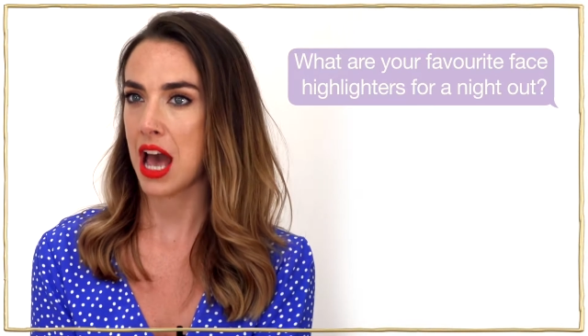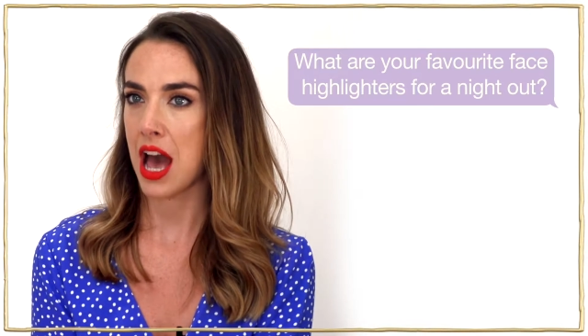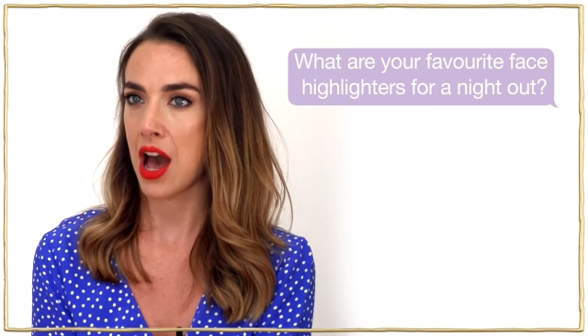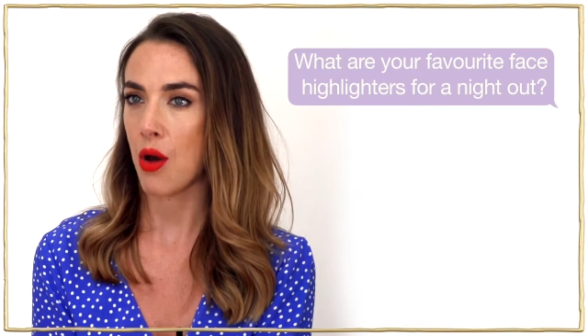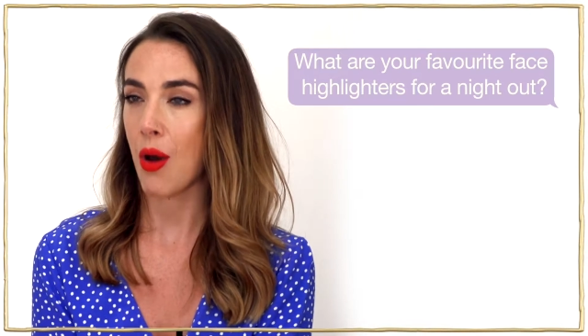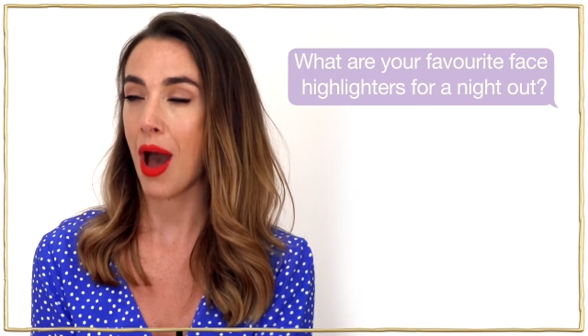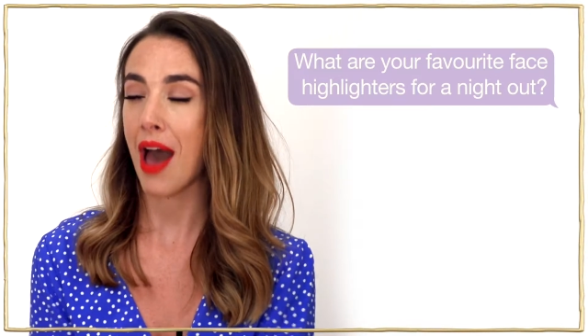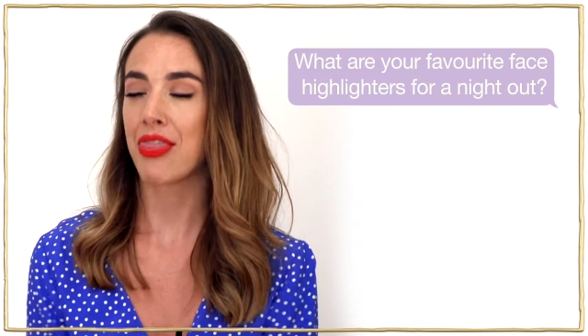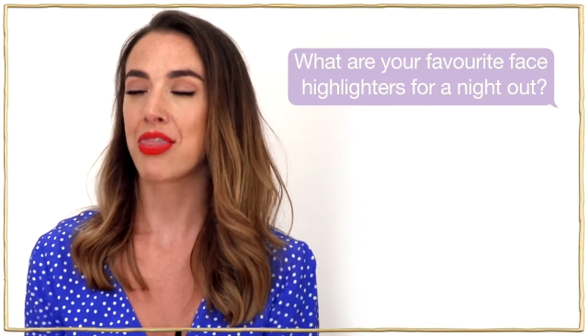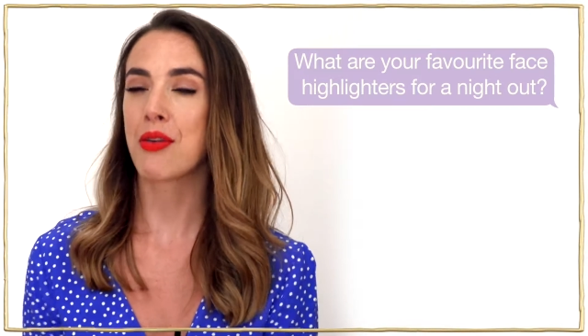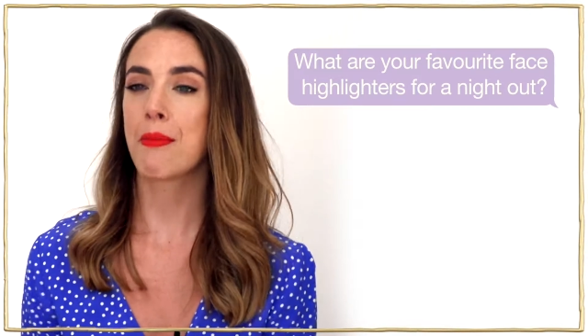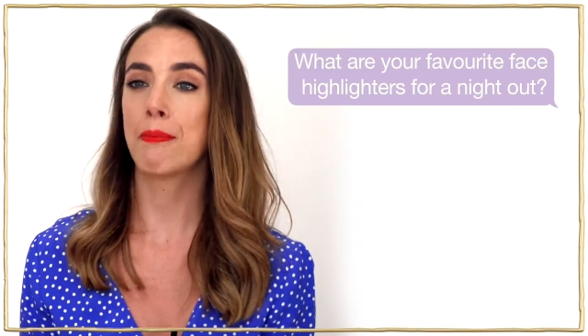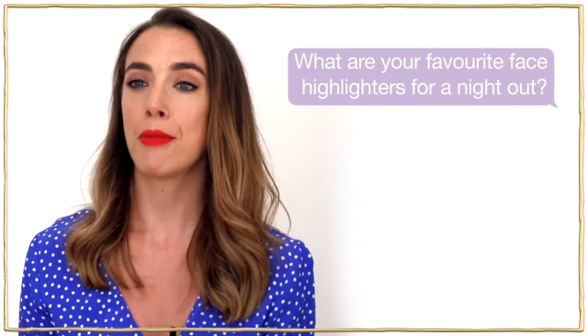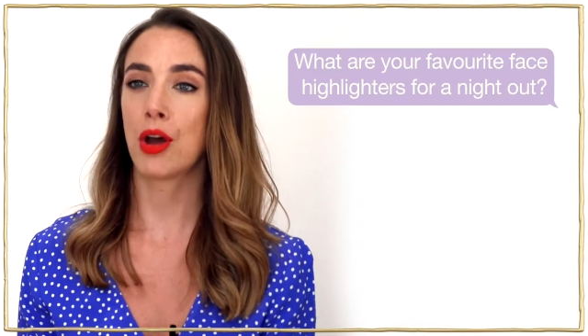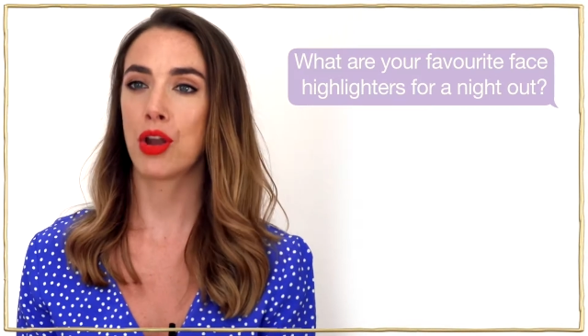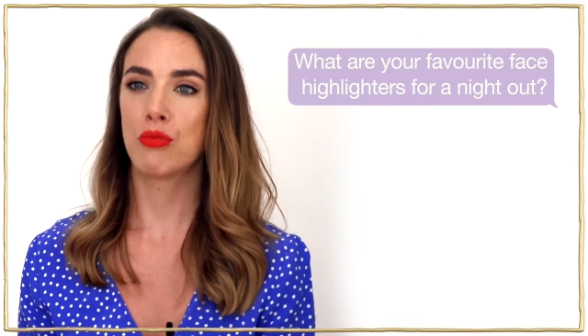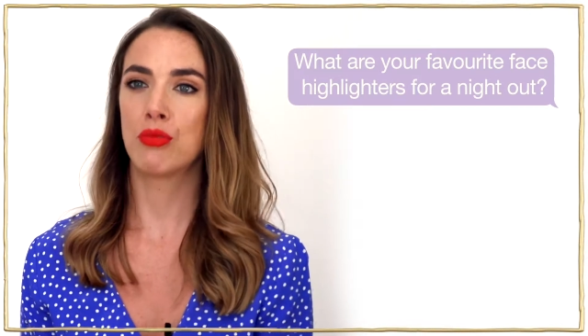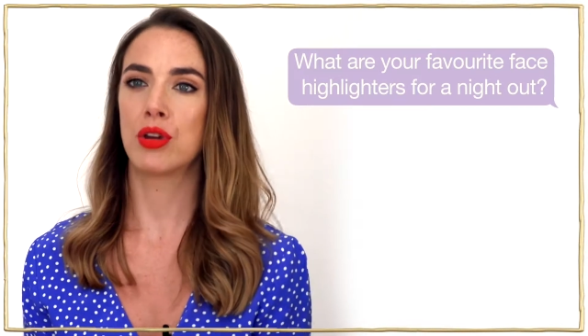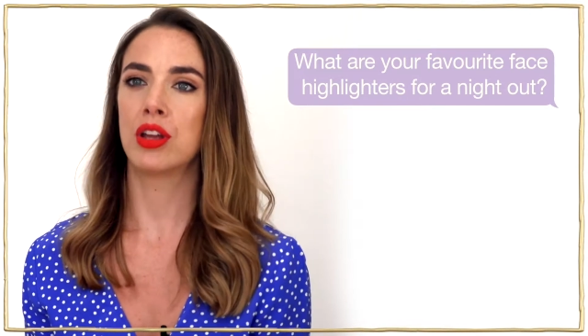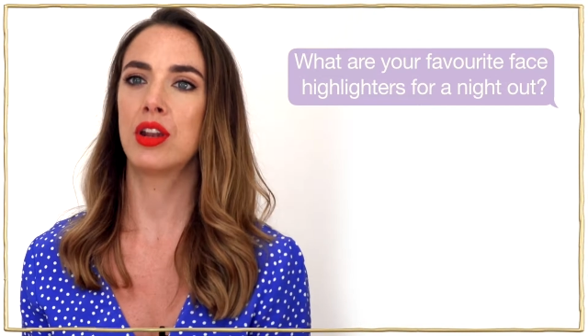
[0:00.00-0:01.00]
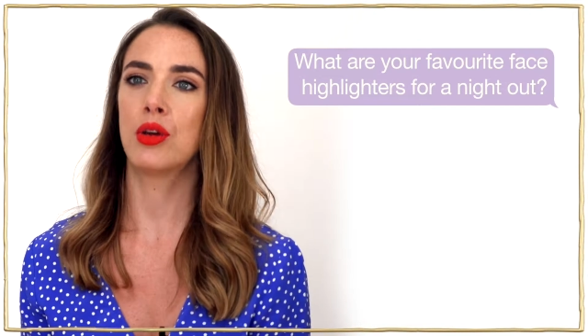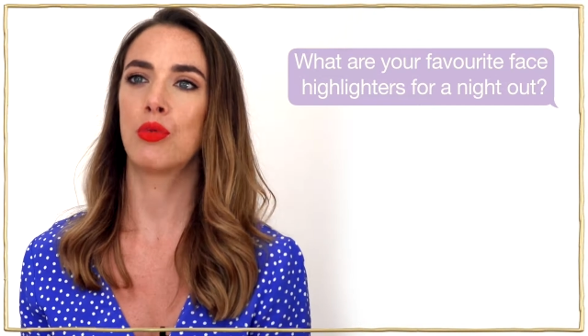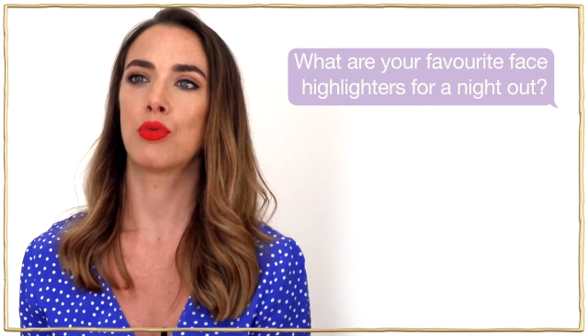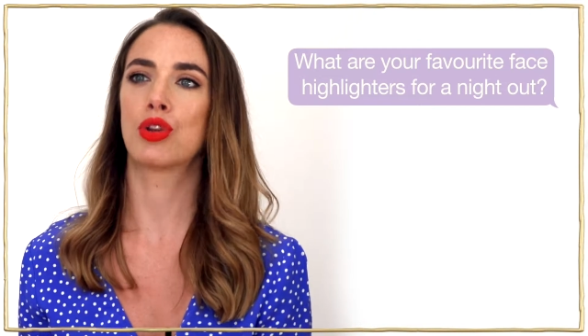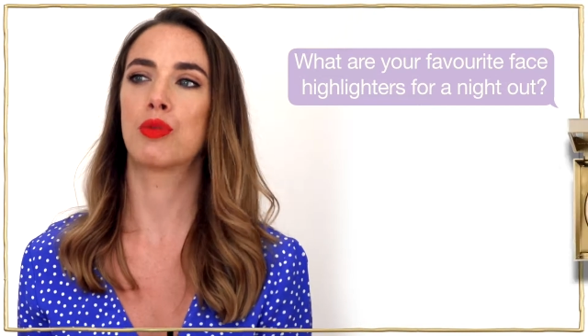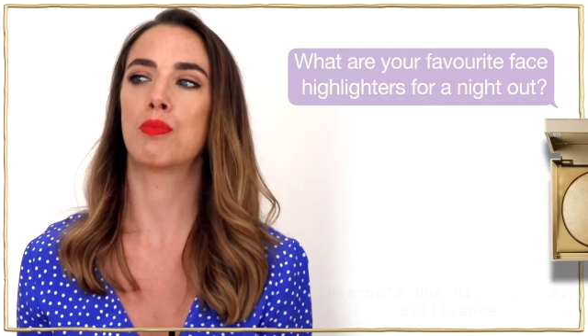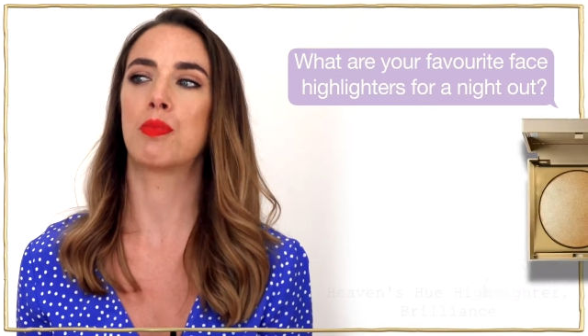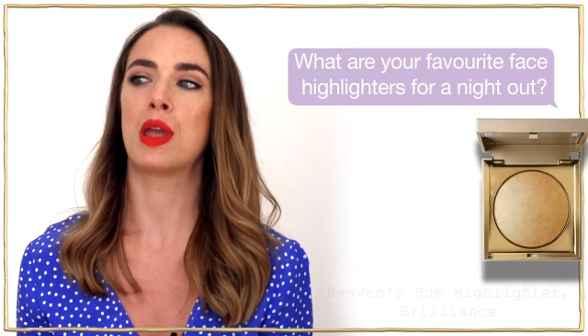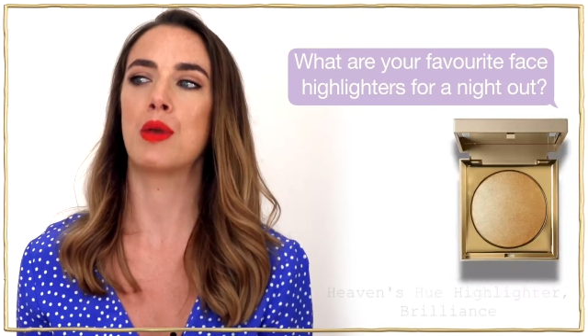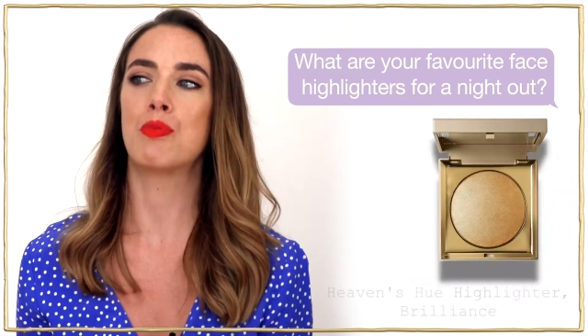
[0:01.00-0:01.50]
out at the moment
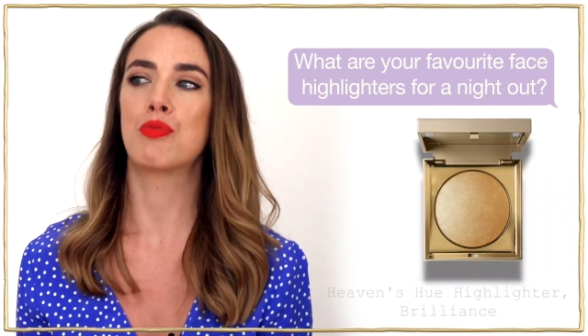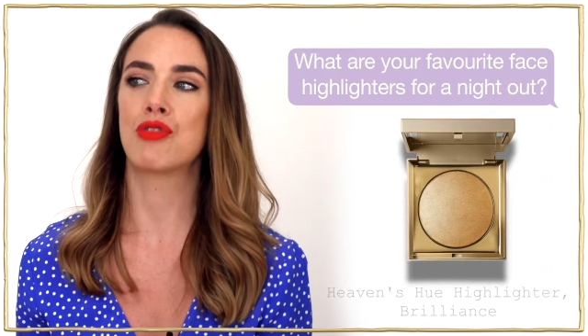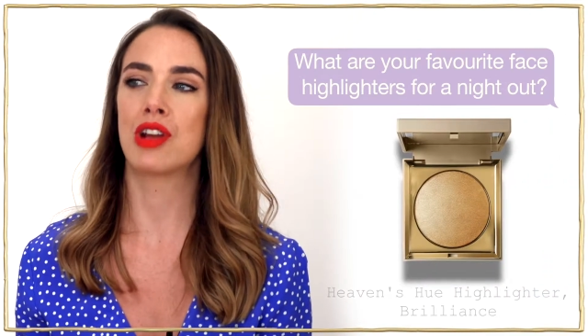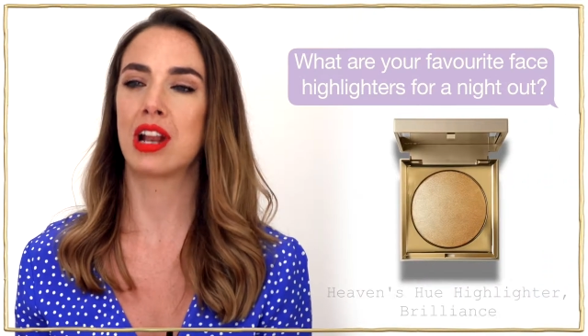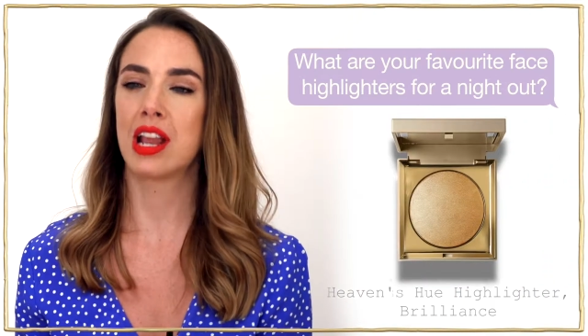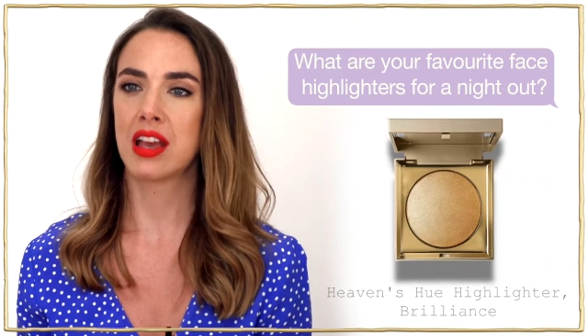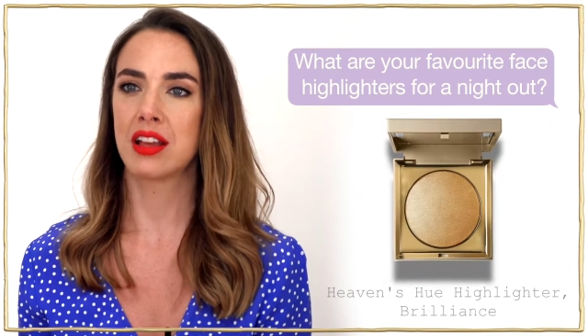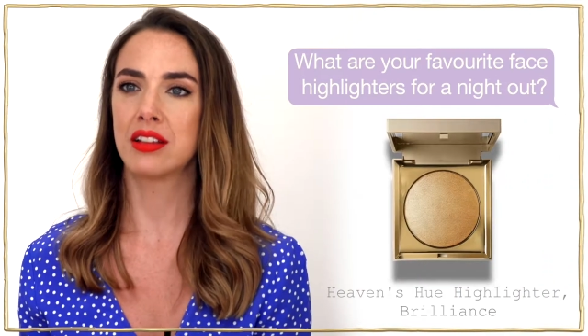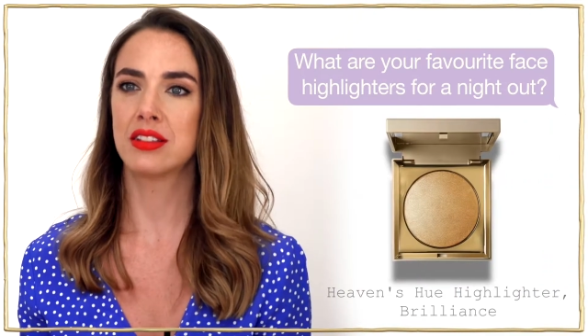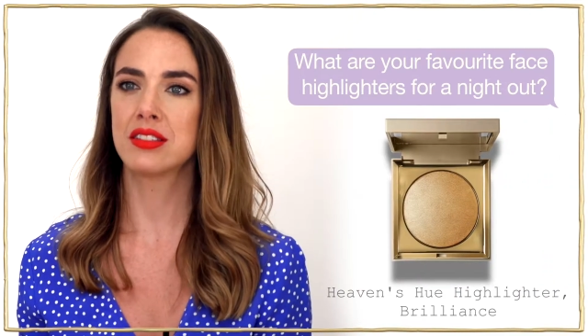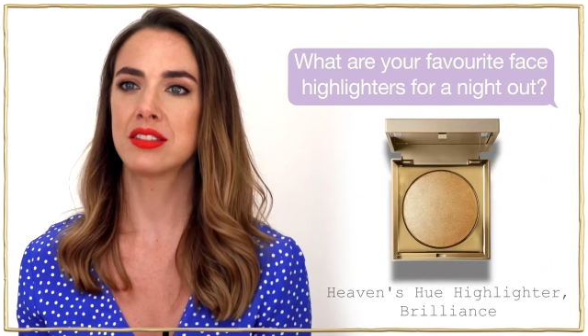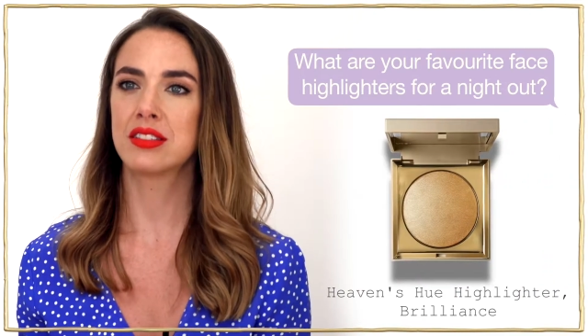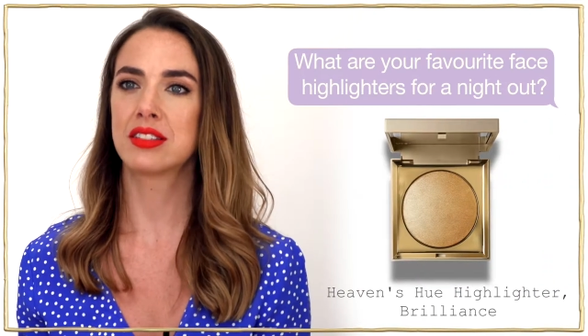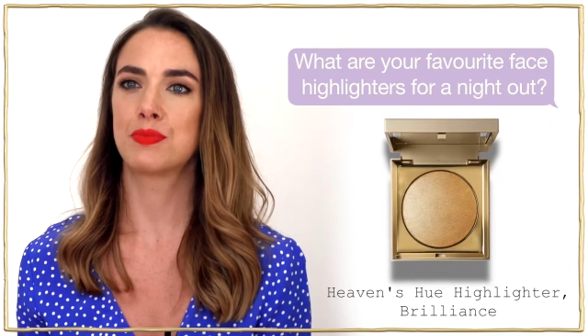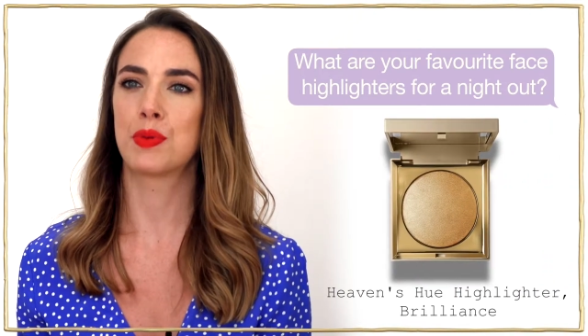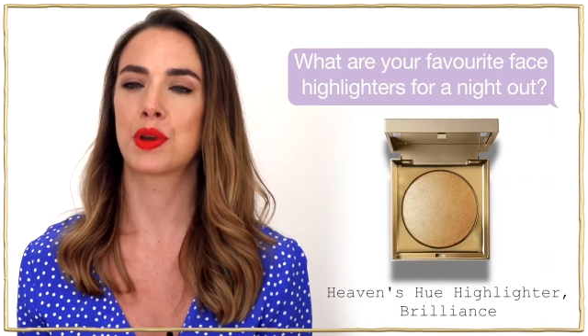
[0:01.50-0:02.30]
would be Brilliance,